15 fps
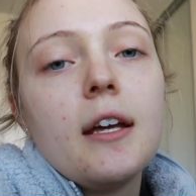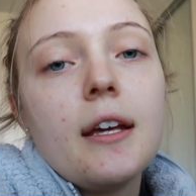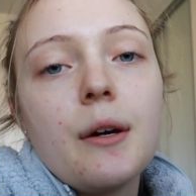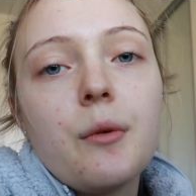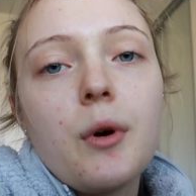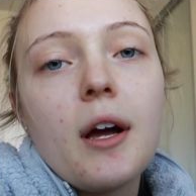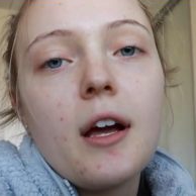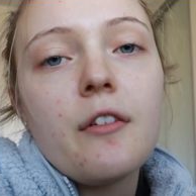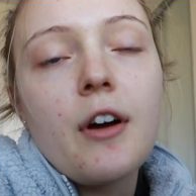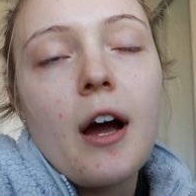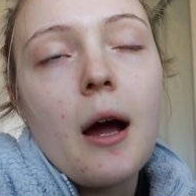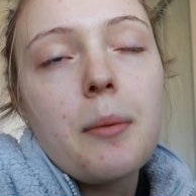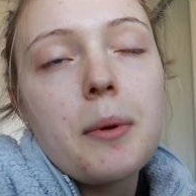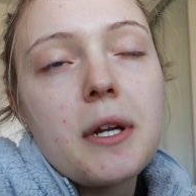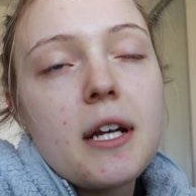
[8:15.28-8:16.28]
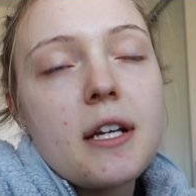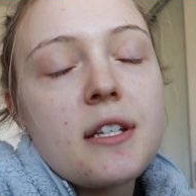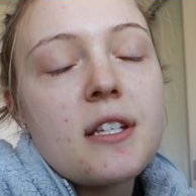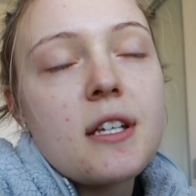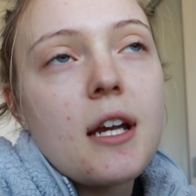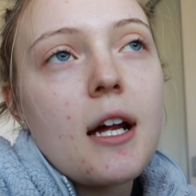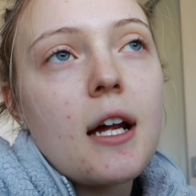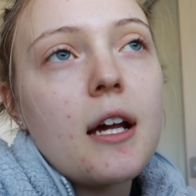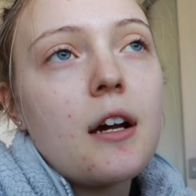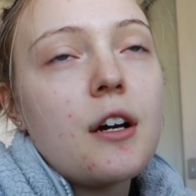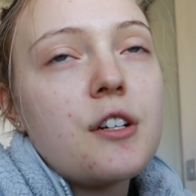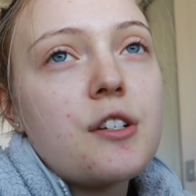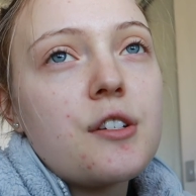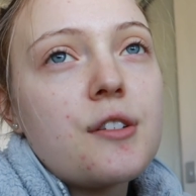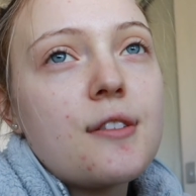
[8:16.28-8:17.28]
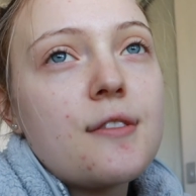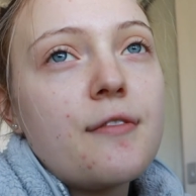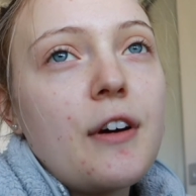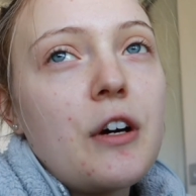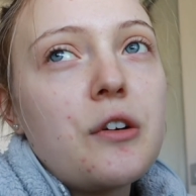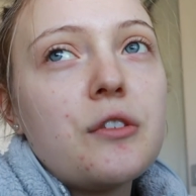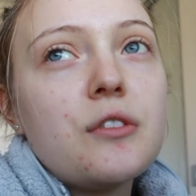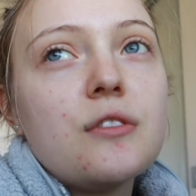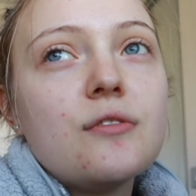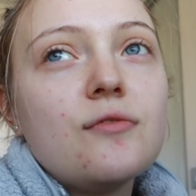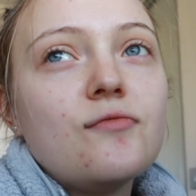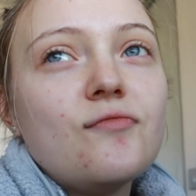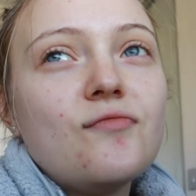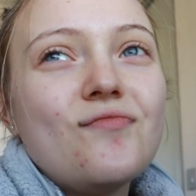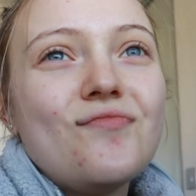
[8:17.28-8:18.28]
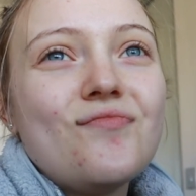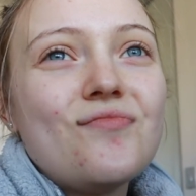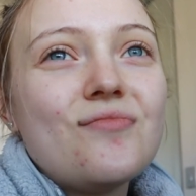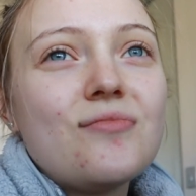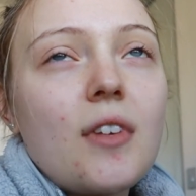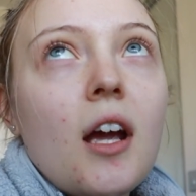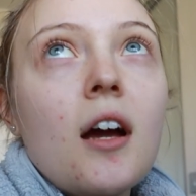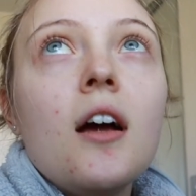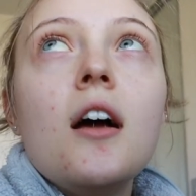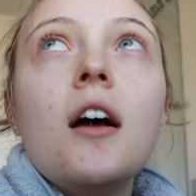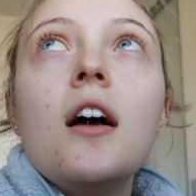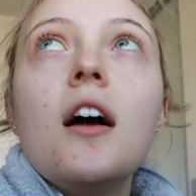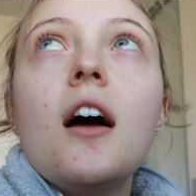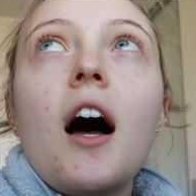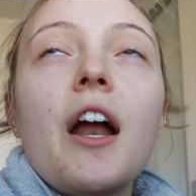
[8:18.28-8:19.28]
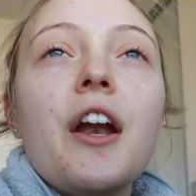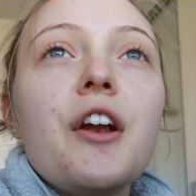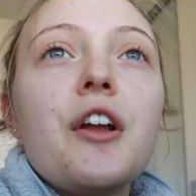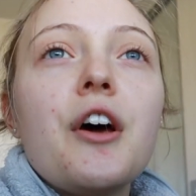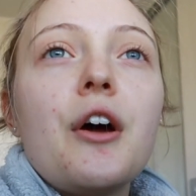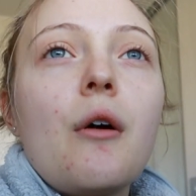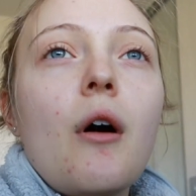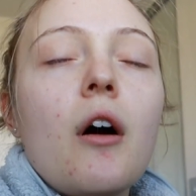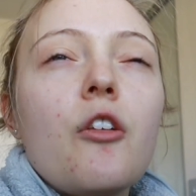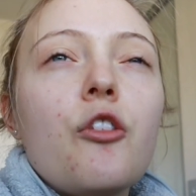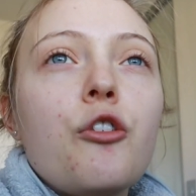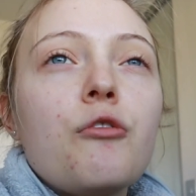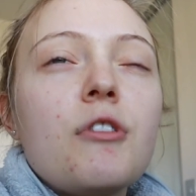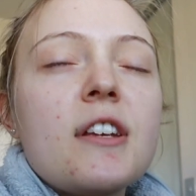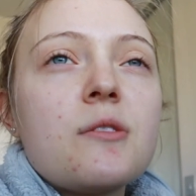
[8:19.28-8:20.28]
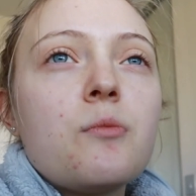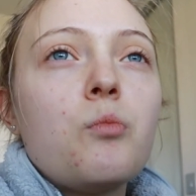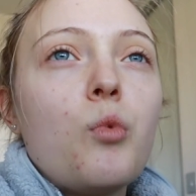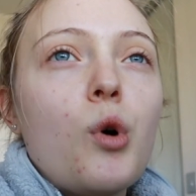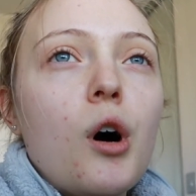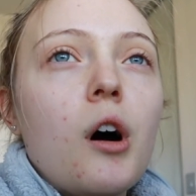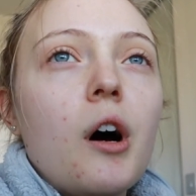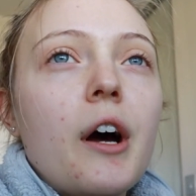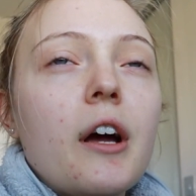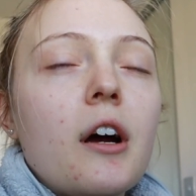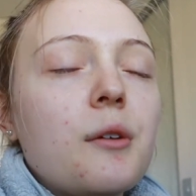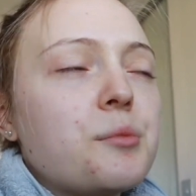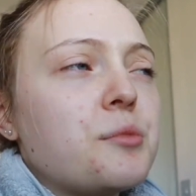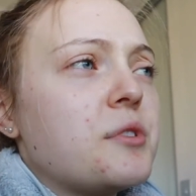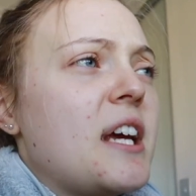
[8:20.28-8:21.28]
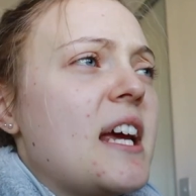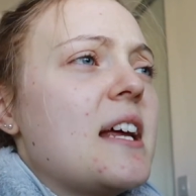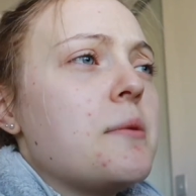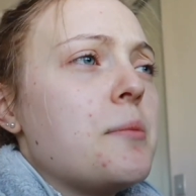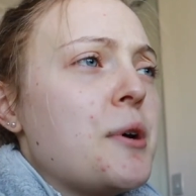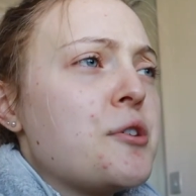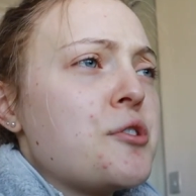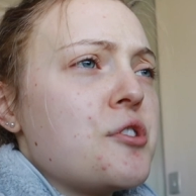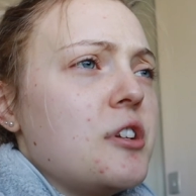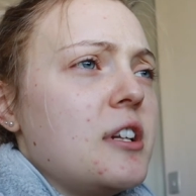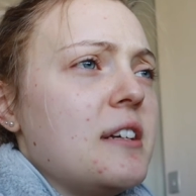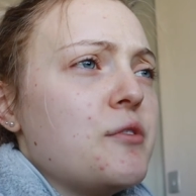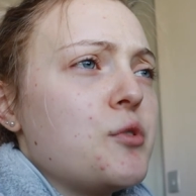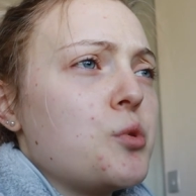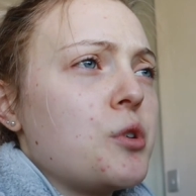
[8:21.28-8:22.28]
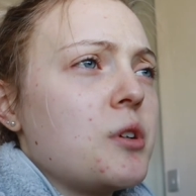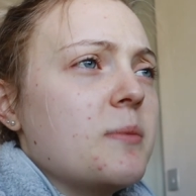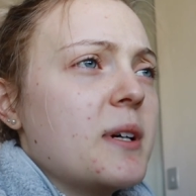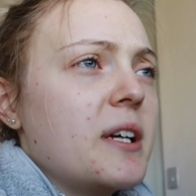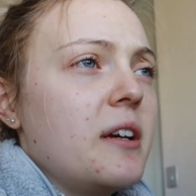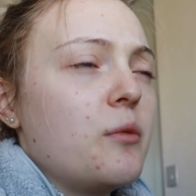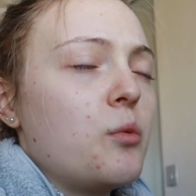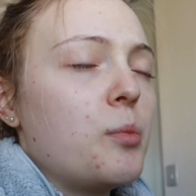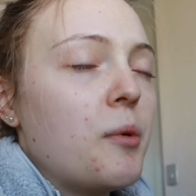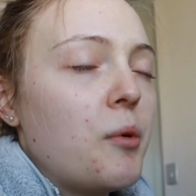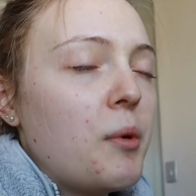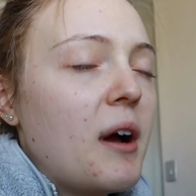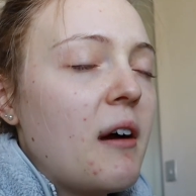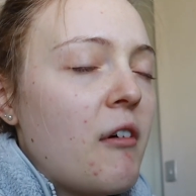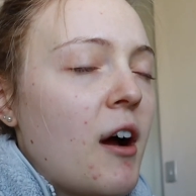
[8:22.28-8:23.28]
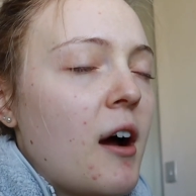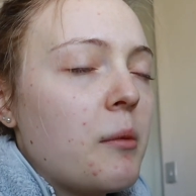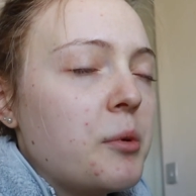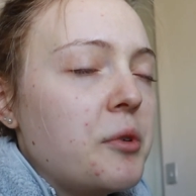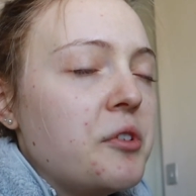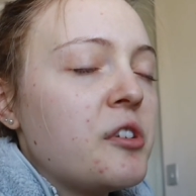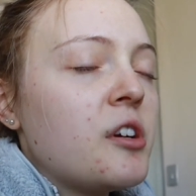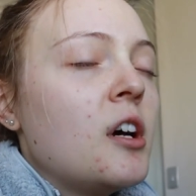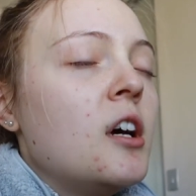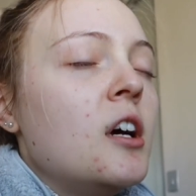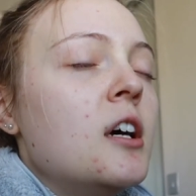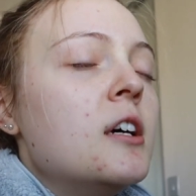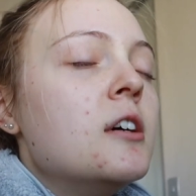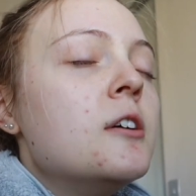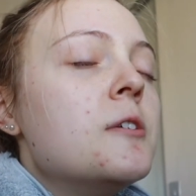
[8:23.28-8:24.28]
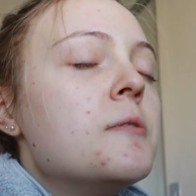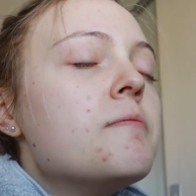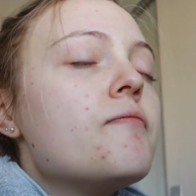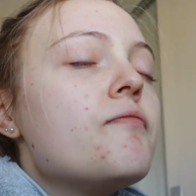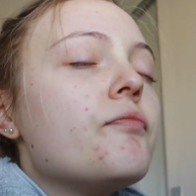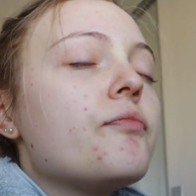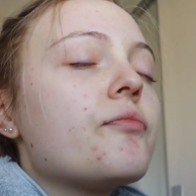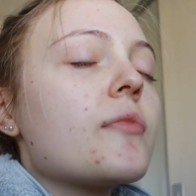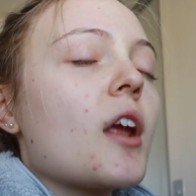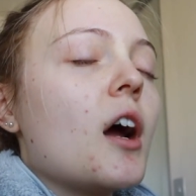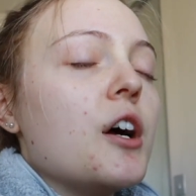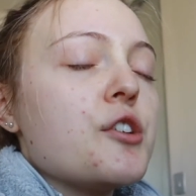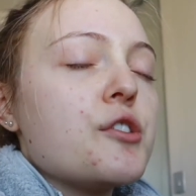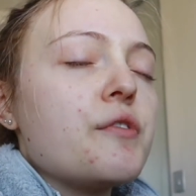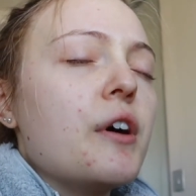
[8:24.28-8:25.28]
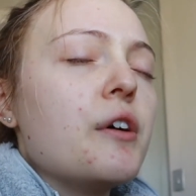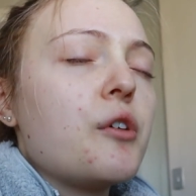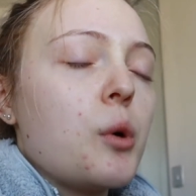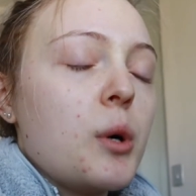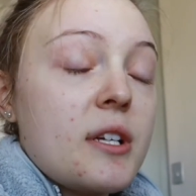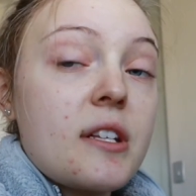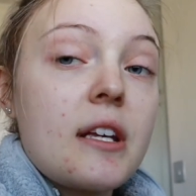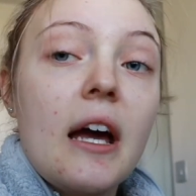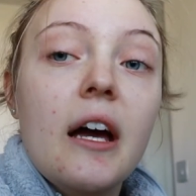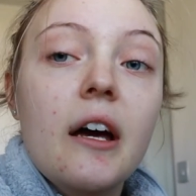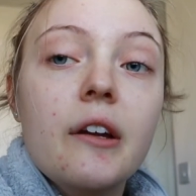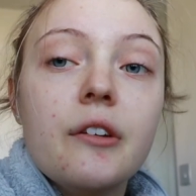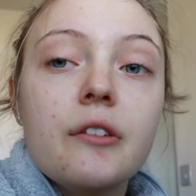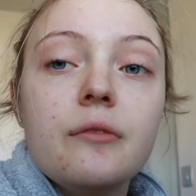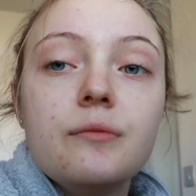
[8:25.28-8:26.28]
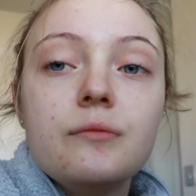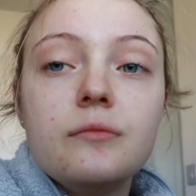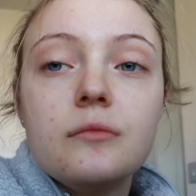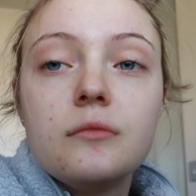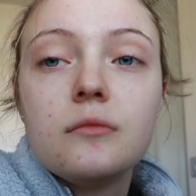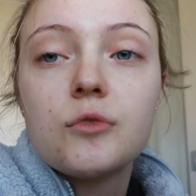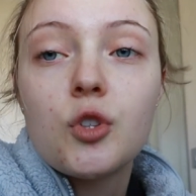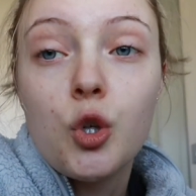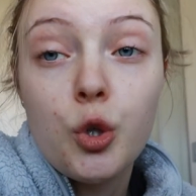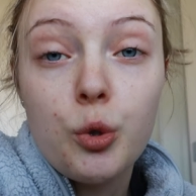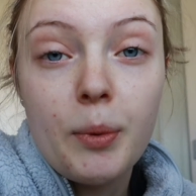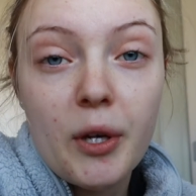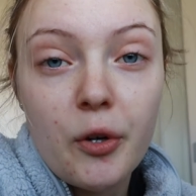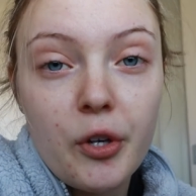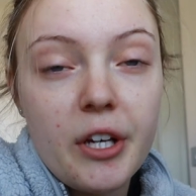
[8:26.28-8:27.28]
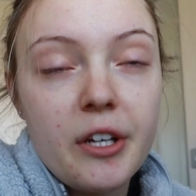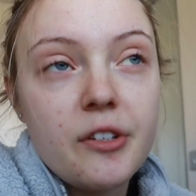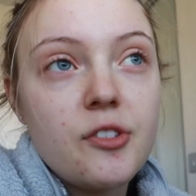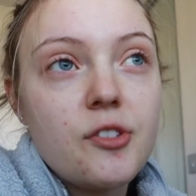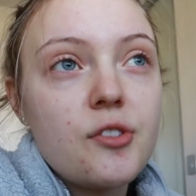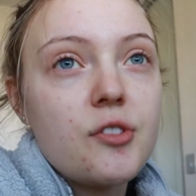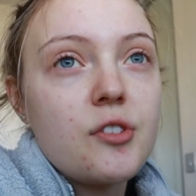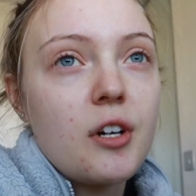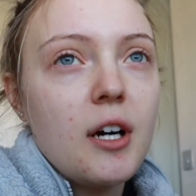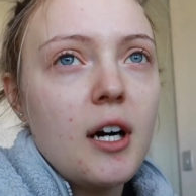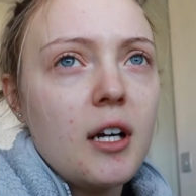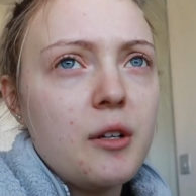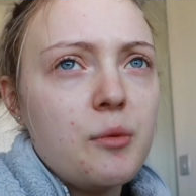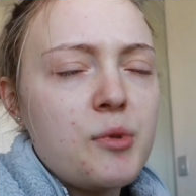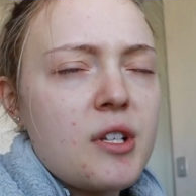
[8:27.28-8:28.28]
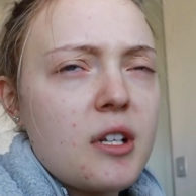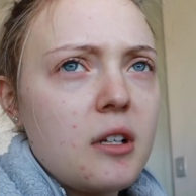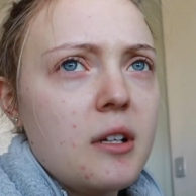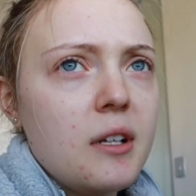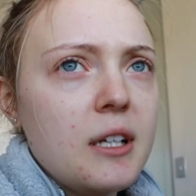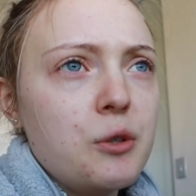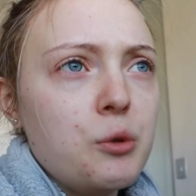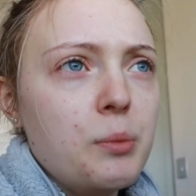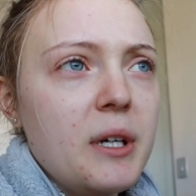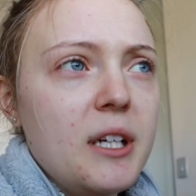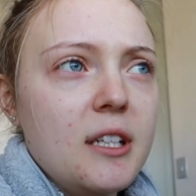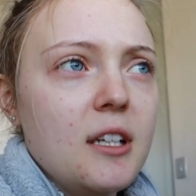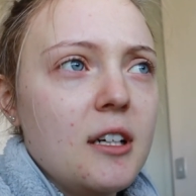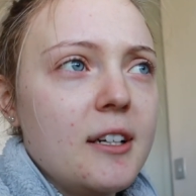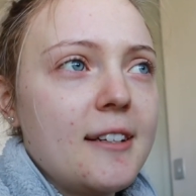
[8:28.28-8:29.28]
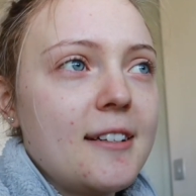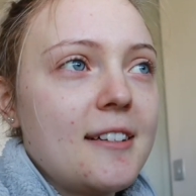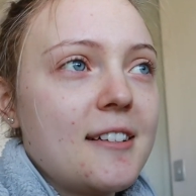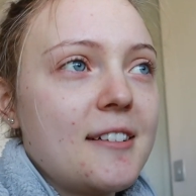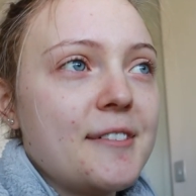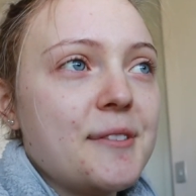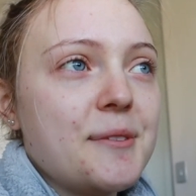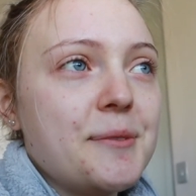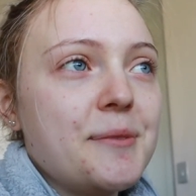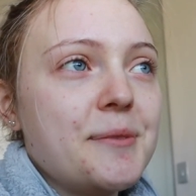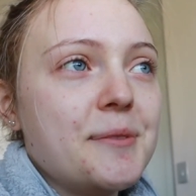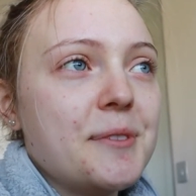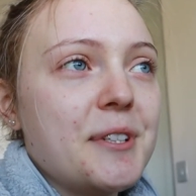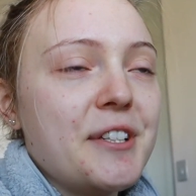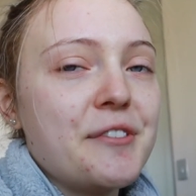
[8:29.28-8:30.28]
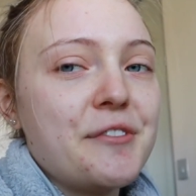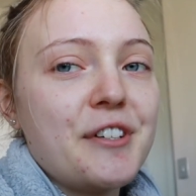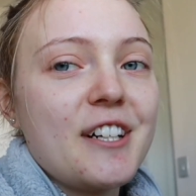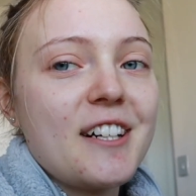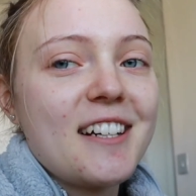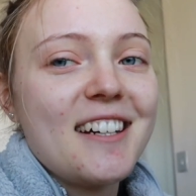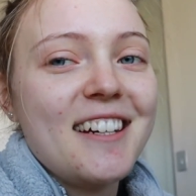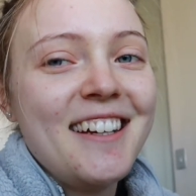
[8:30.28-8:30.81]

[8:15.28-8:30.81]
Yeah, whatever happened yesterday, I just felt I don't know, the reason why I'm getting emotional even talking about it, but whatever happened, I just felt quite scared, to be honest, and I'm still a little bit like, what the fuck.